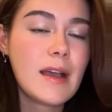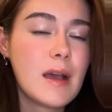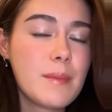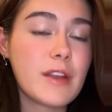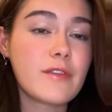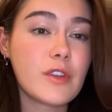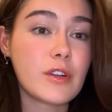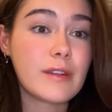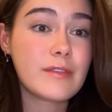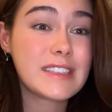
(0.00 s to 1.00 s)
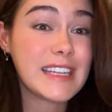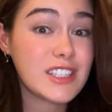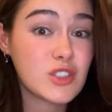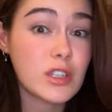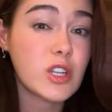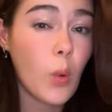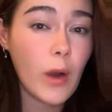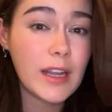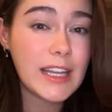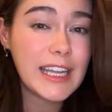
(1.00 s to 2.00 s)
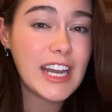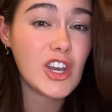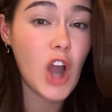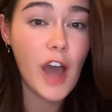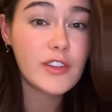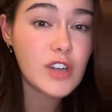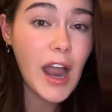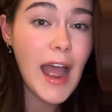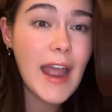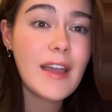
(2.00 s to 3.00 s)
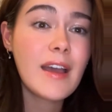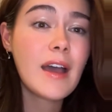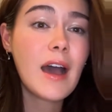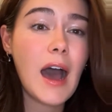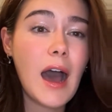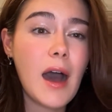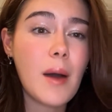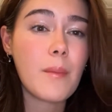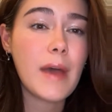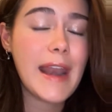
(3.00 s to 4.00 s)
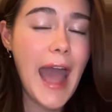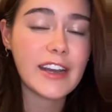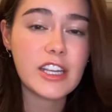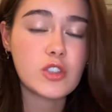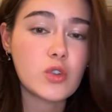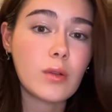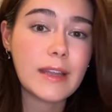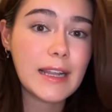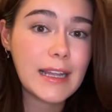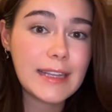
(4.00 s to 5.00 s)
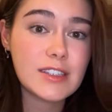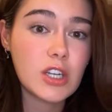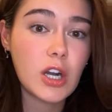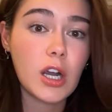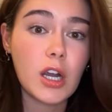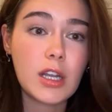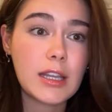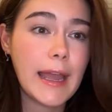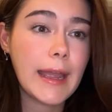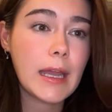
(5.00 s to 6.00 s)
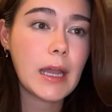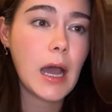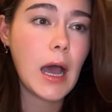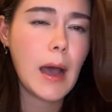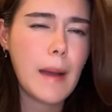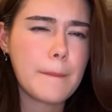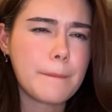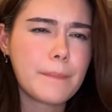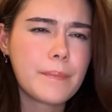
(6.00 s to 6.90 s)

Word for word: But if your skin is really oily and not dry, um, an acne controlling cleanser like um,